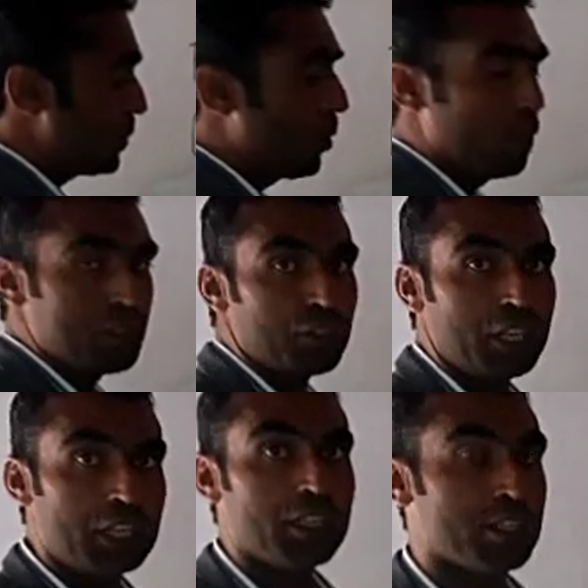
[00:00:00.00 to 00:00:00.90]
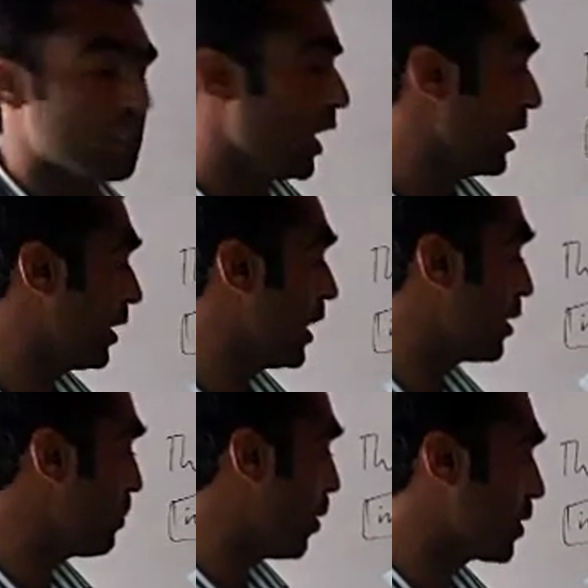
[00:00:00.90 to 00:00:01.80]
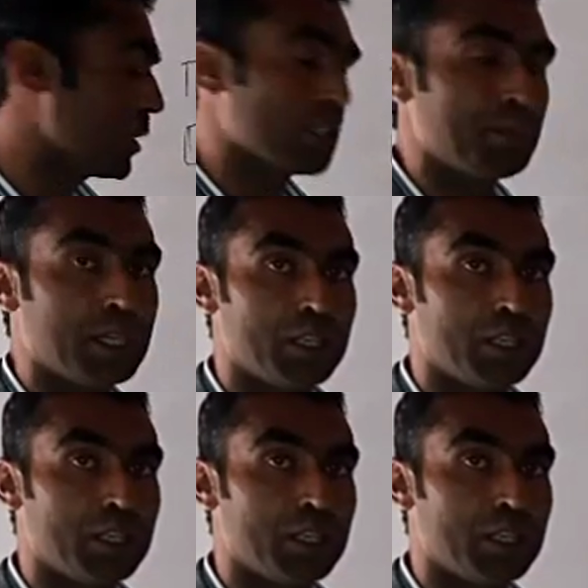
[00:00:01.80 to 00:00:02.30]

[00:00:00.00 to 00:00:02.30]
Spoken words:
each ball is on either side. That box